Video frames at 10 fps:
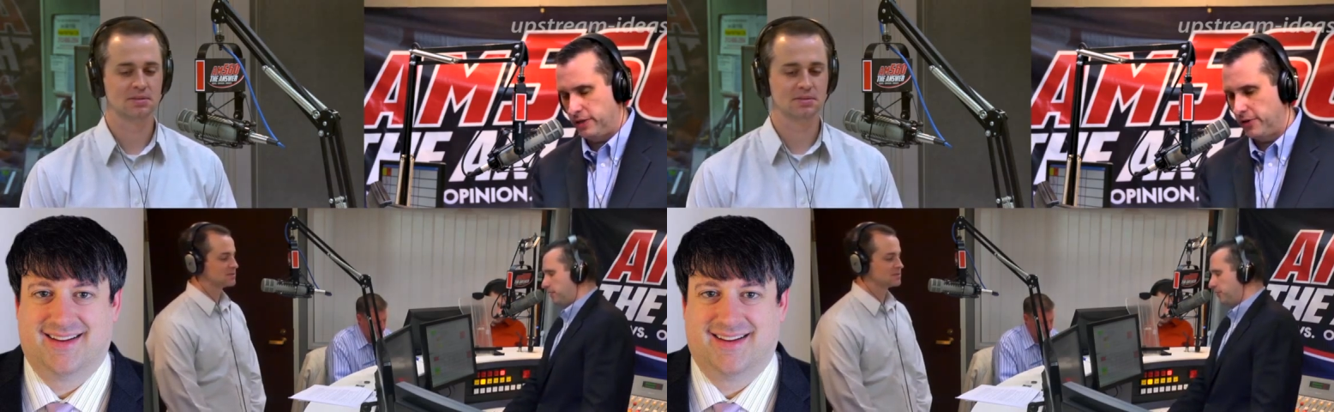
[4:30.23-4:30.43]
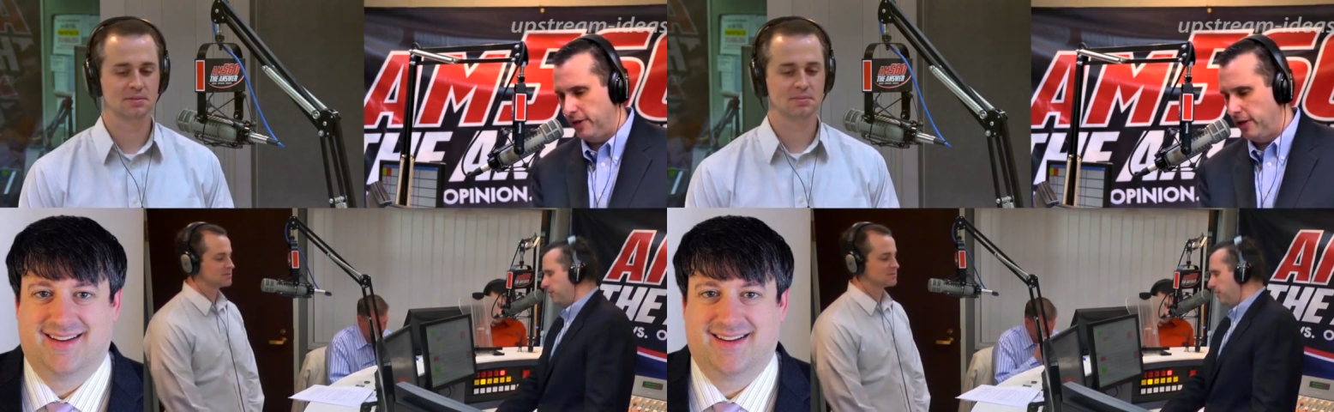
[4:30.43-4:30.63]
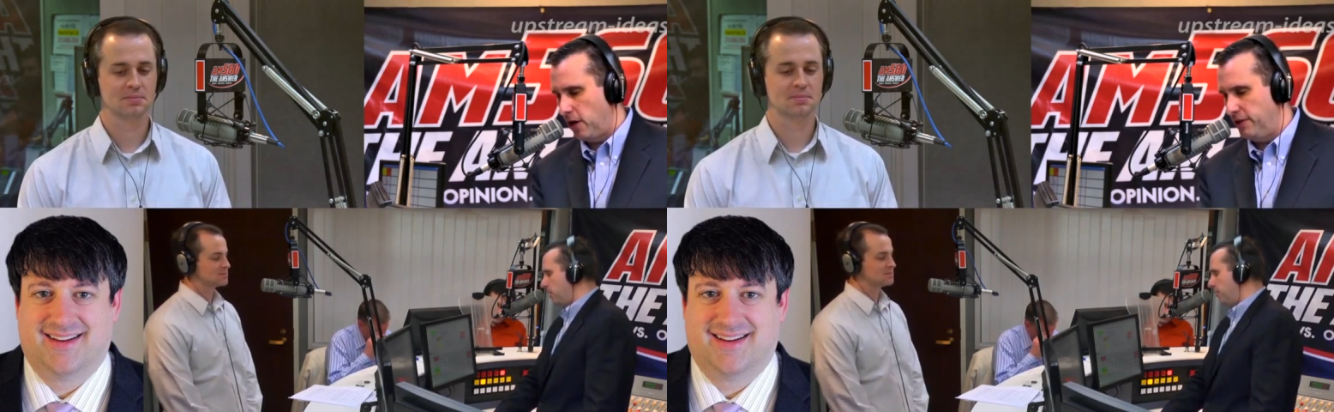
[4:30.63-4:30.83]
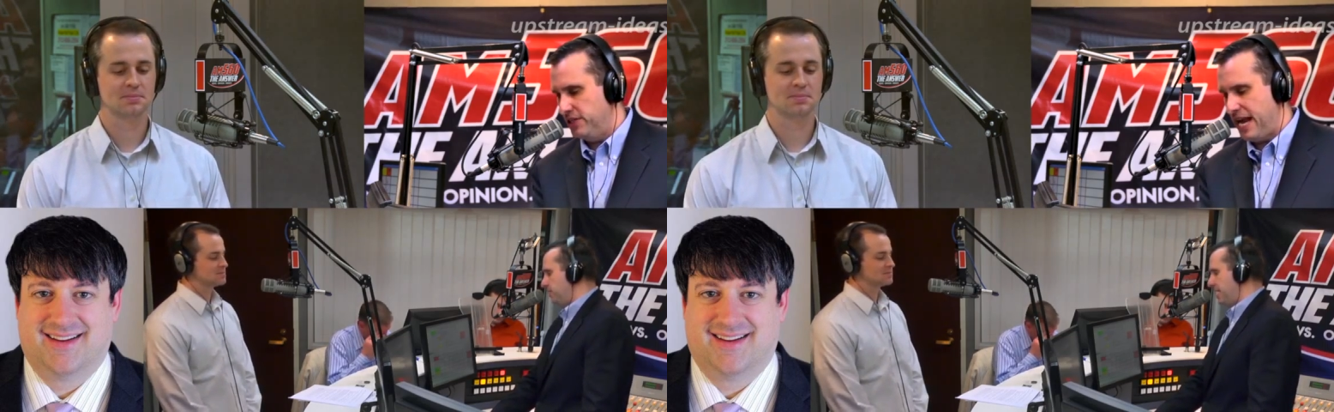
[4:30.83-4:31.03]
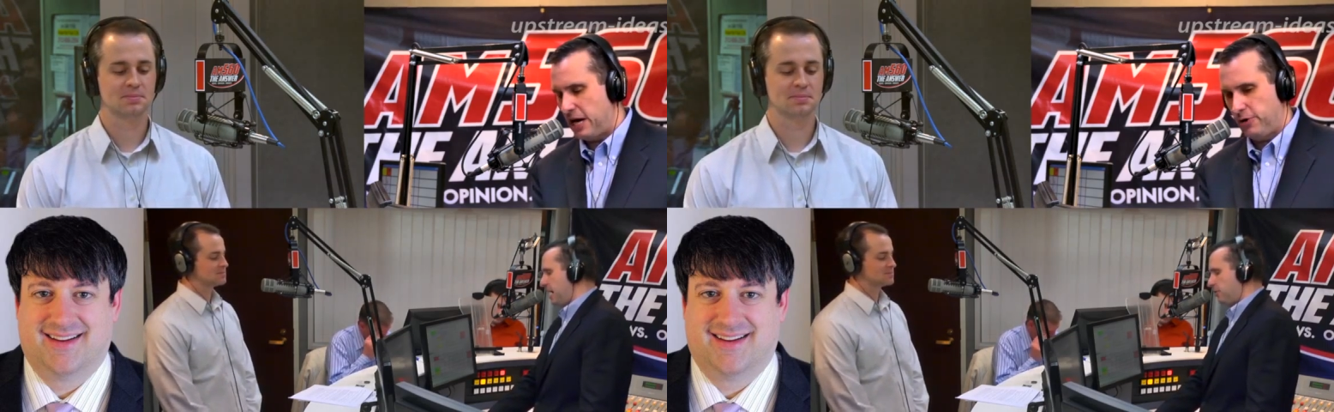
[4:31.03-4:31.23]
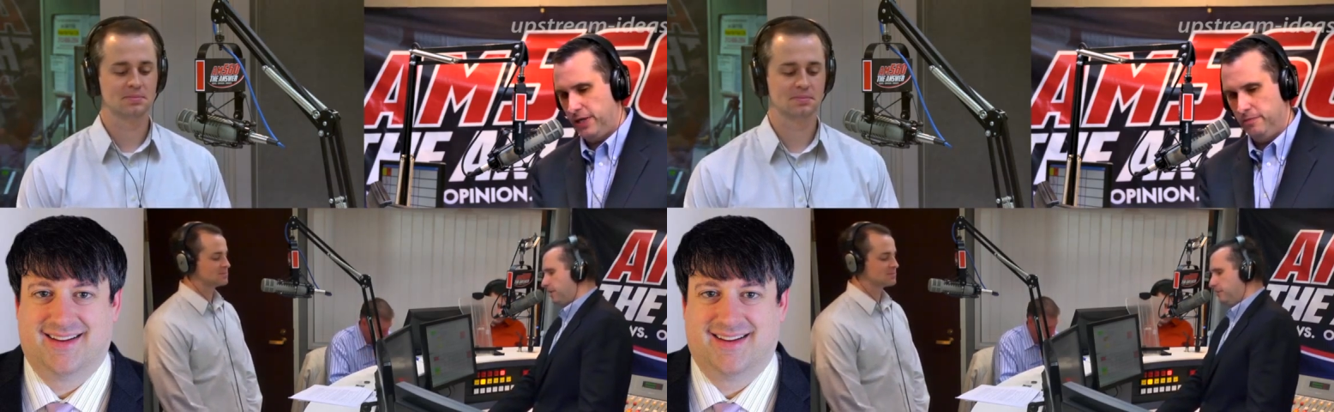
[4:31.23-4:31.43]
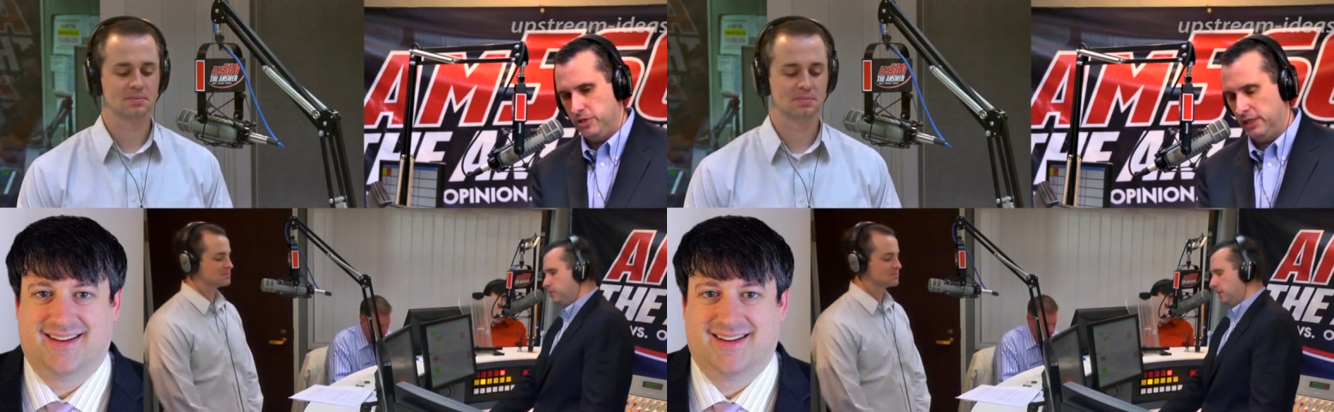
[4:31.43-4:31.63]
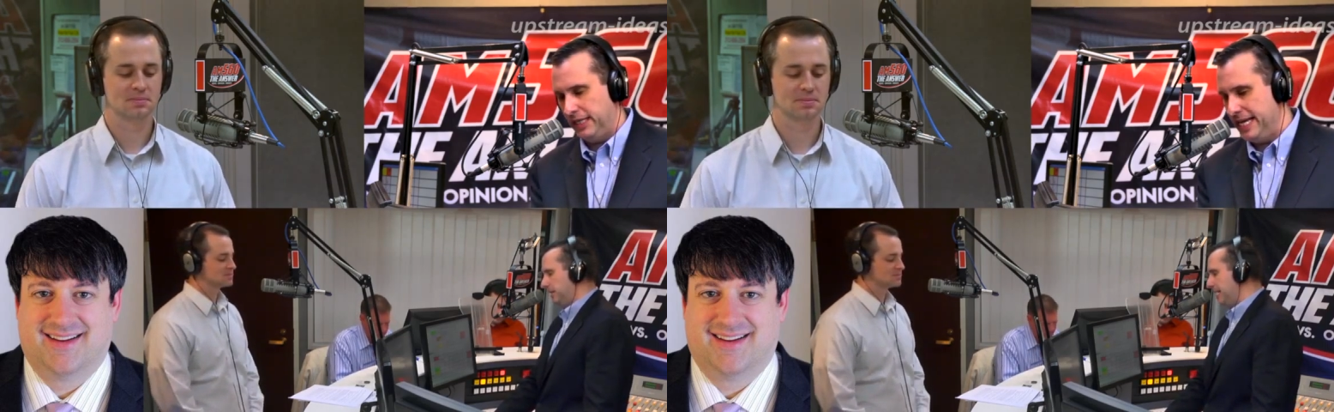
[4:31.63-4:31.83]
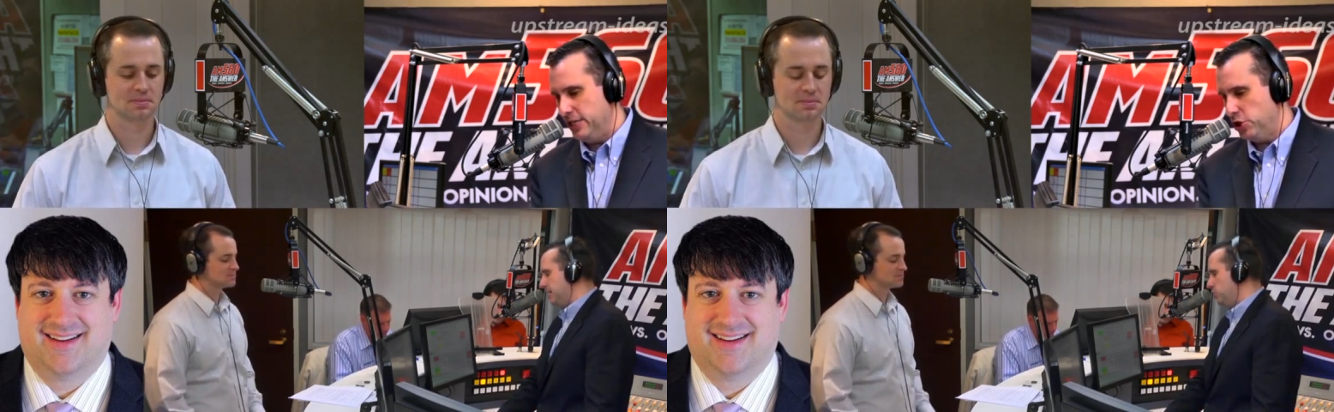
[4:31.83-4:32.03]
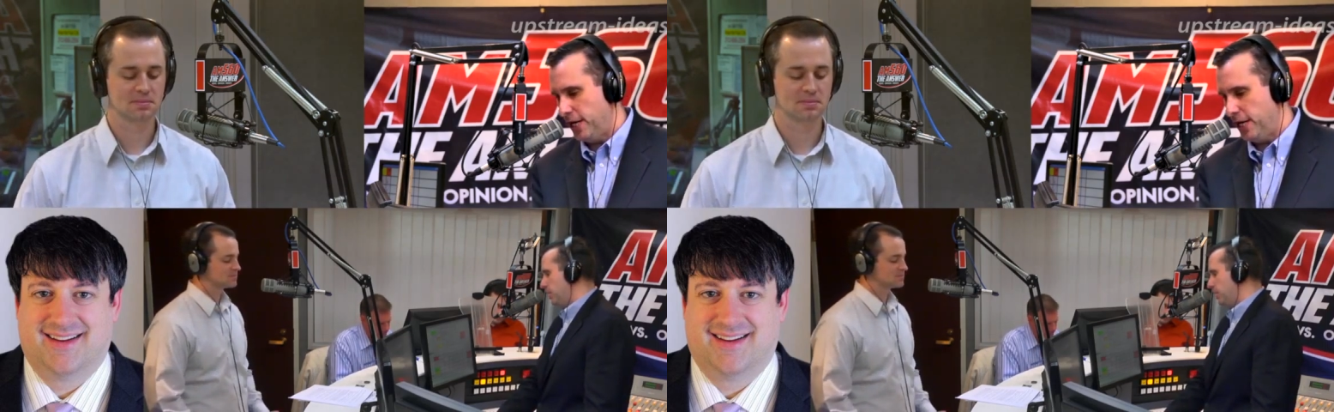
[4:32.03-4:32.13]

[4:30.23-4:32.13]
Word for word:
Speaker 1: Right, they're hearing all these acronyms and lane